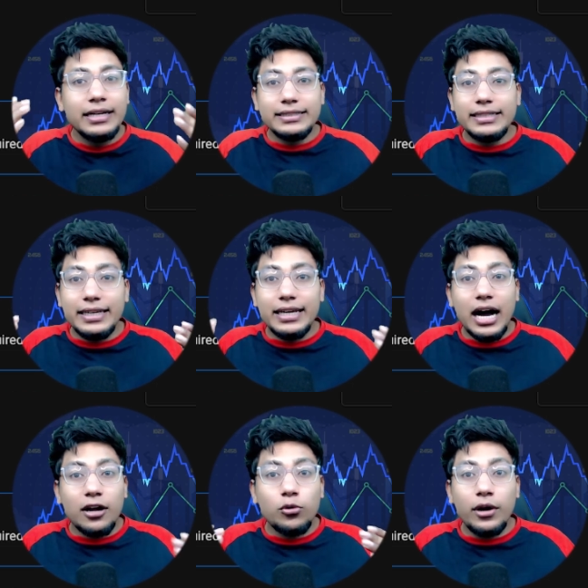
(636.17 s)
they are
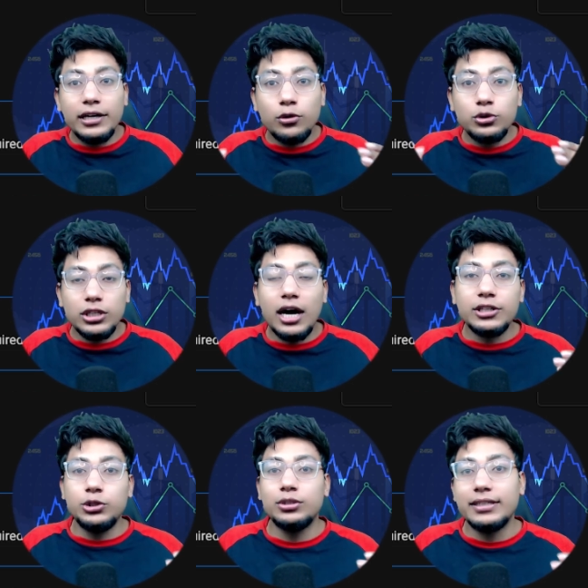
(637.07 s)
going to charge
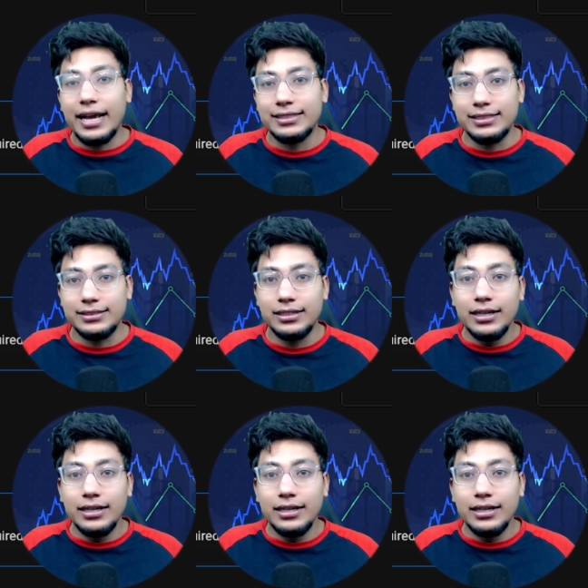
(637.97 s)
you the taxes.